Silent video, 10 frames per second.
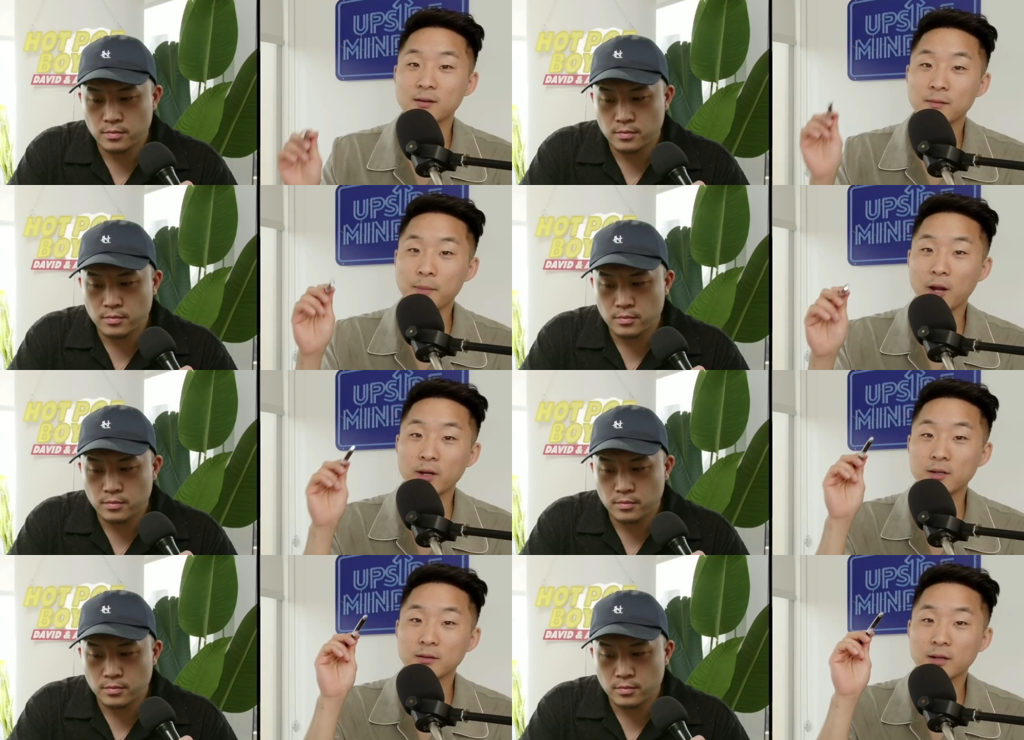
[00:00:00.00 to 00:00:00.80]

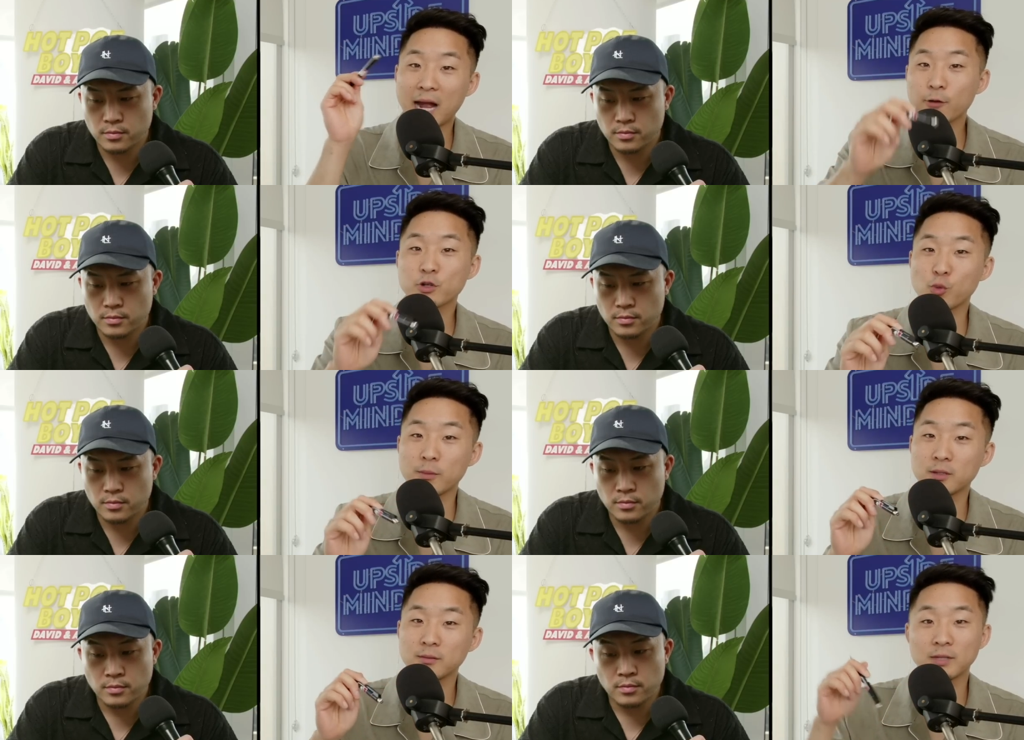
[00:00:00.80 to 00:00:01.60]
Speaker 1: married Irish
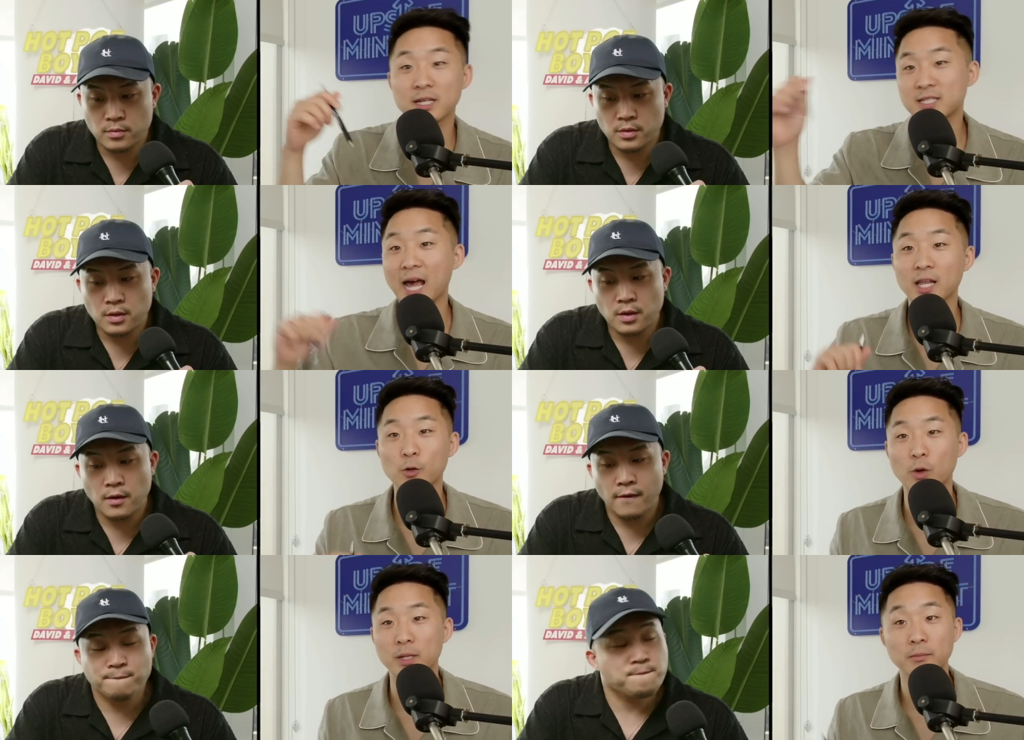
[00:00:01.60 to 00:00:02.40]
women than Italian
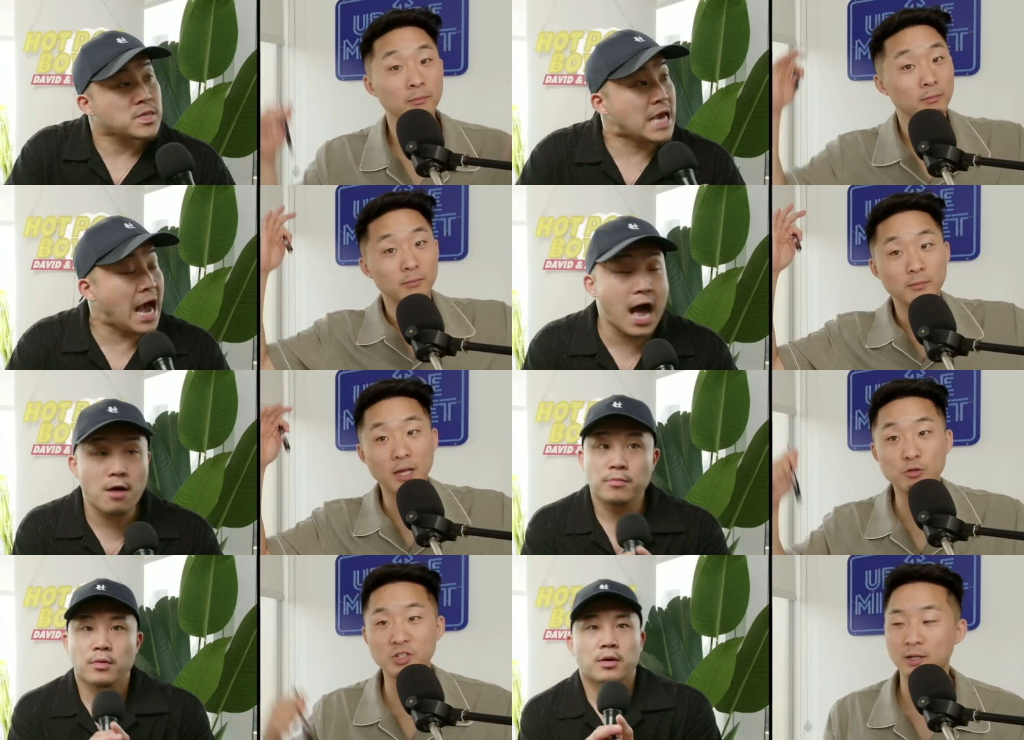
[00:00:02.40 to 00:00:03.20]
women. Yeah.
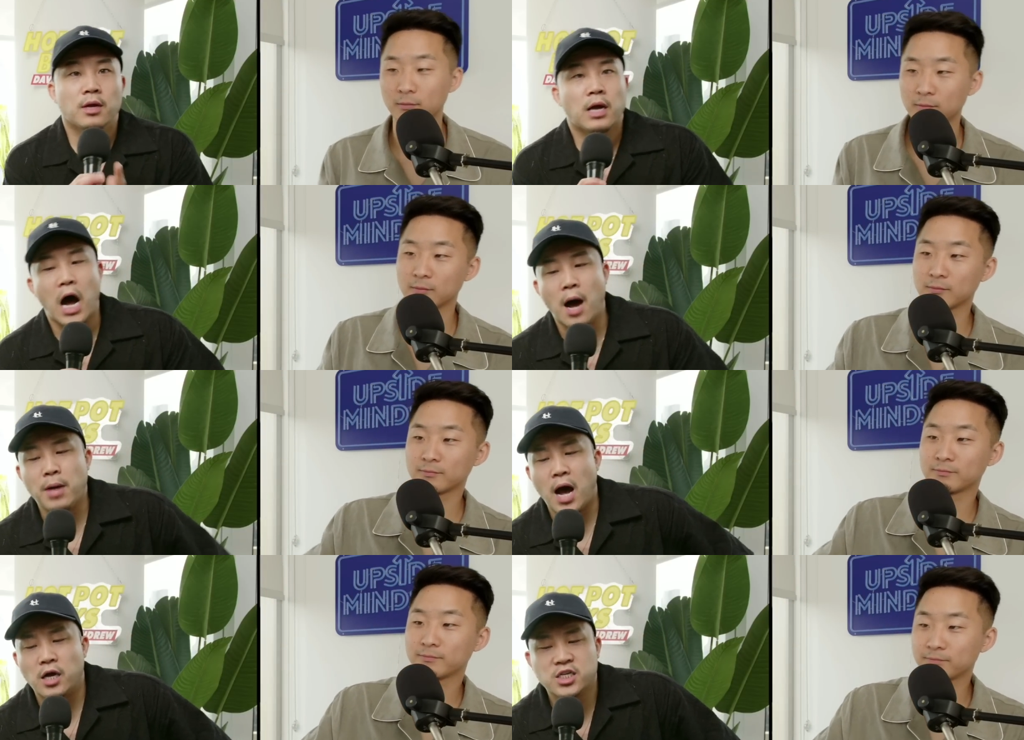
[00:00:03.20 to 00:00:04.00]
Interesting.
Speaker 2: Um,
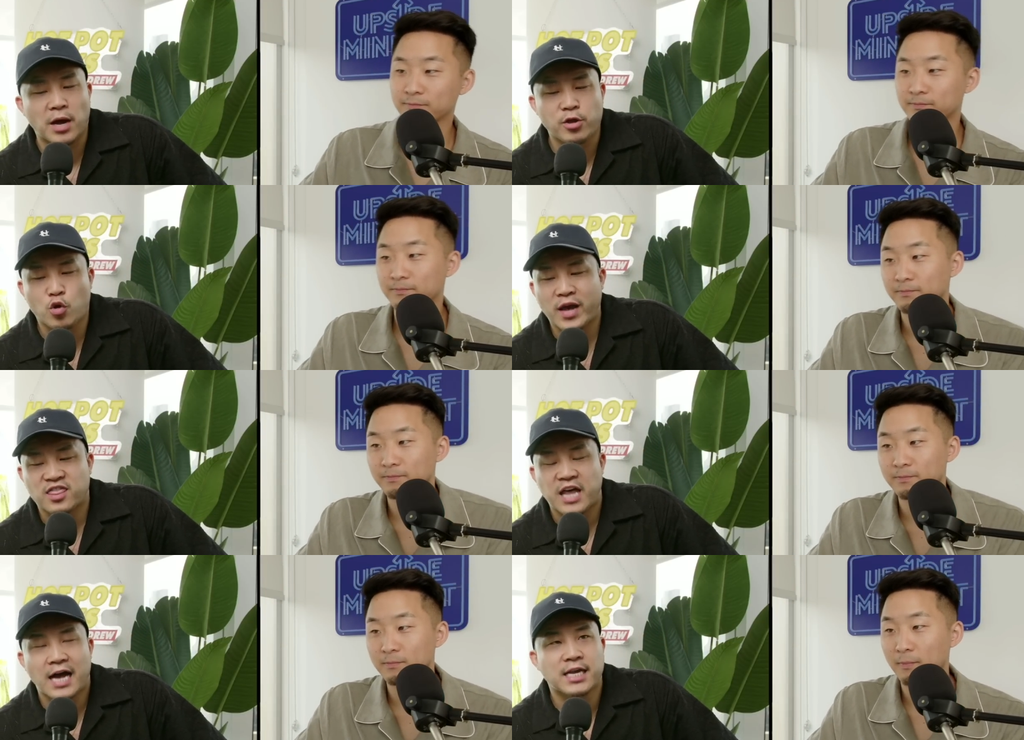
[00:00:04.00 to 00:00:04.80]
some other quick
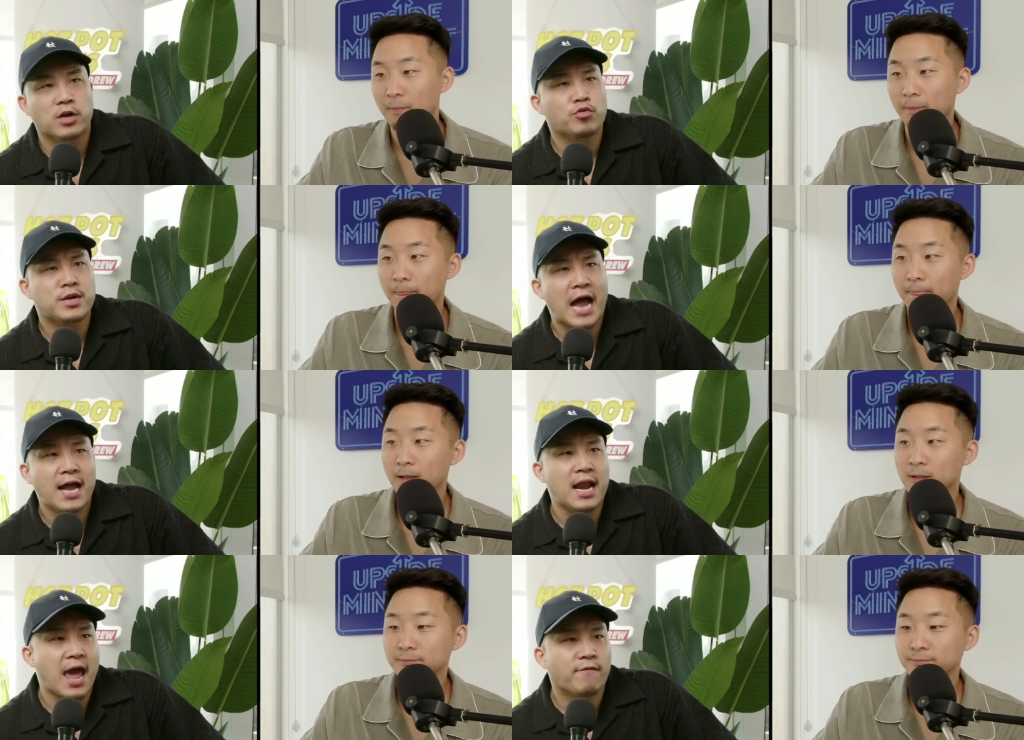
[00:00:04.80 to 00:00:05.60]
thoughts, Andrew. Not
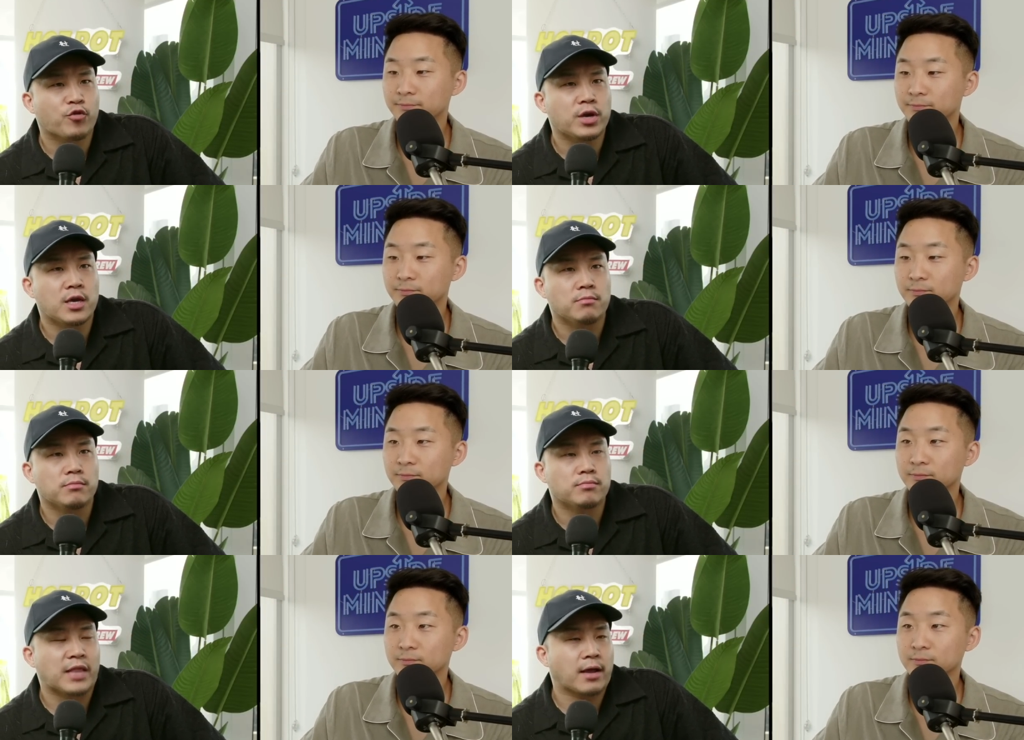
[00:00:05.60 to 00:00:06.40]
every
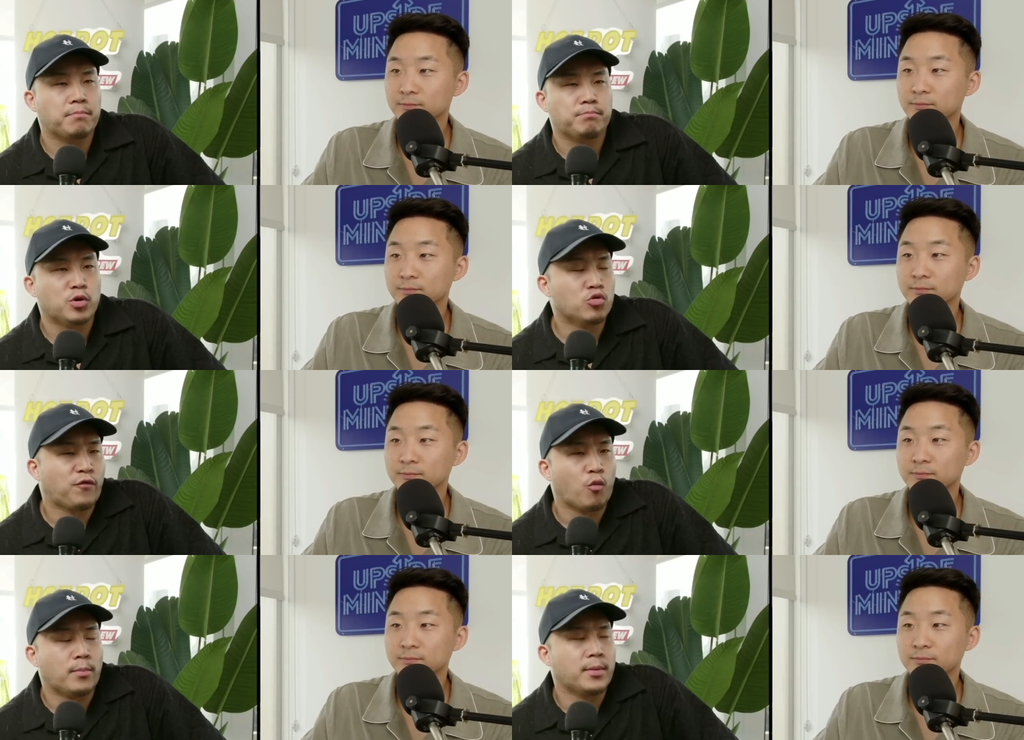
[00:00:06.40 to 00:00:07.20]
like beautiful
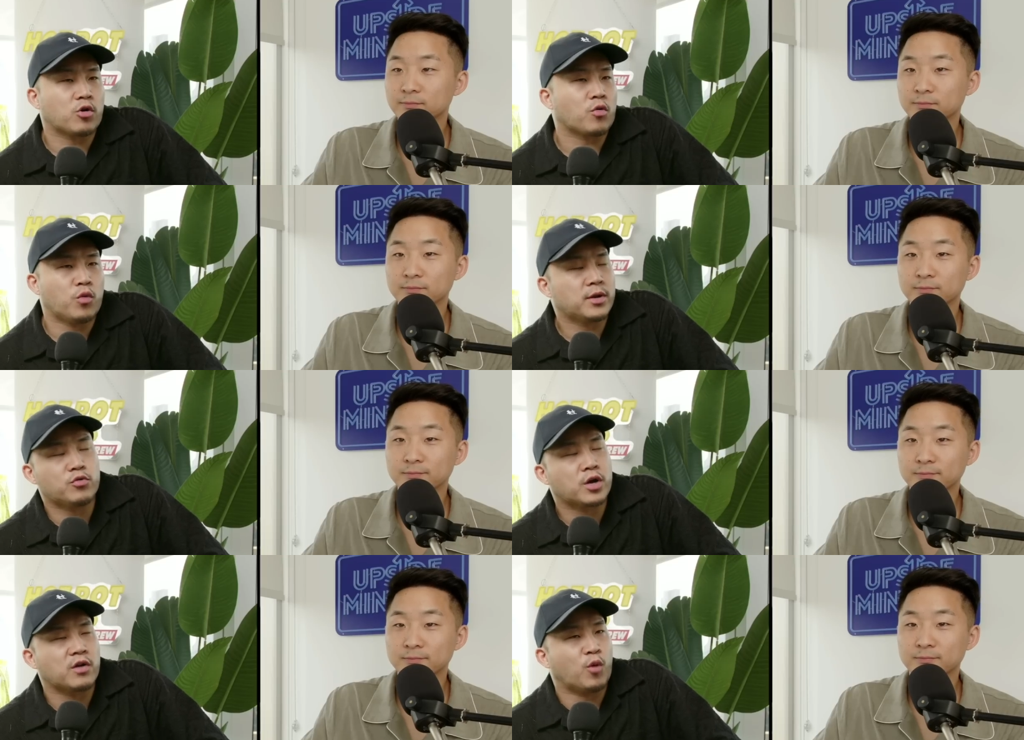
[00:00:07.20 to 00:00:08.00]
woman or a woman who could
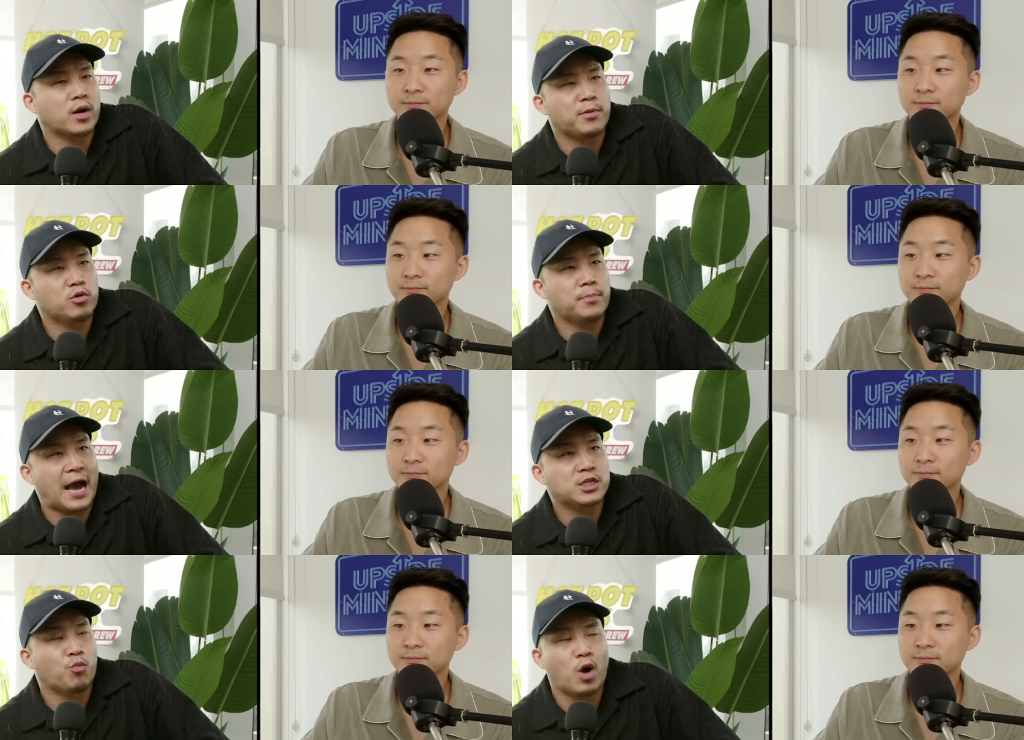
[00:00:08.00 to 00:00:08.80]
have won a beauty
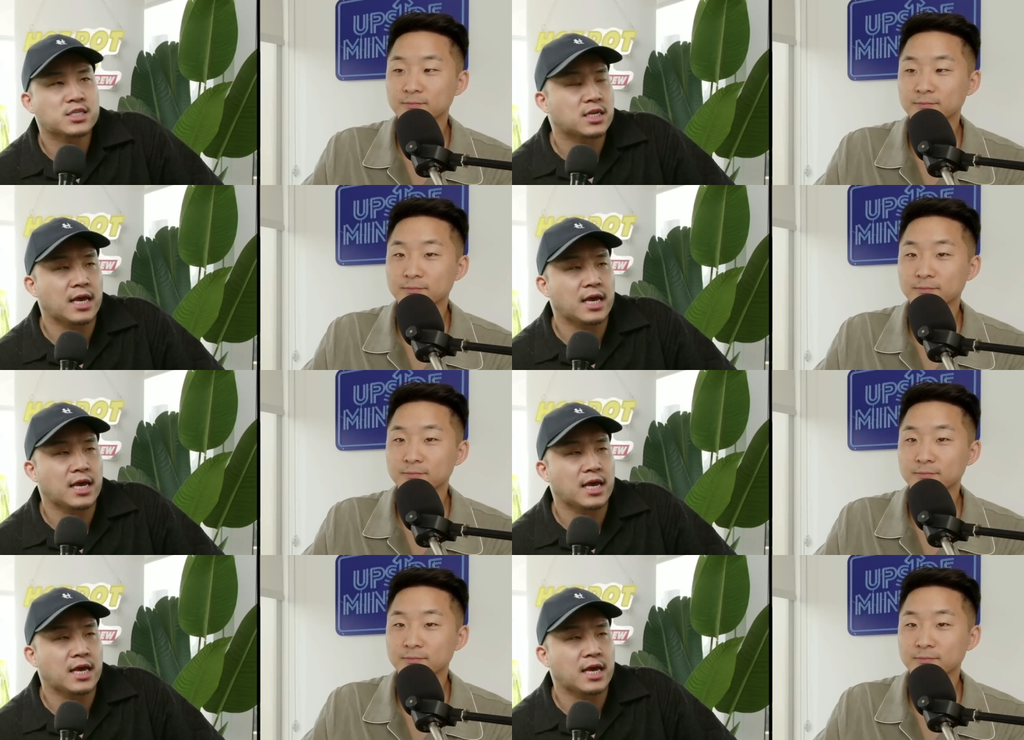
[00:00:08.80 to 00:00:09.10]
pageant wants to date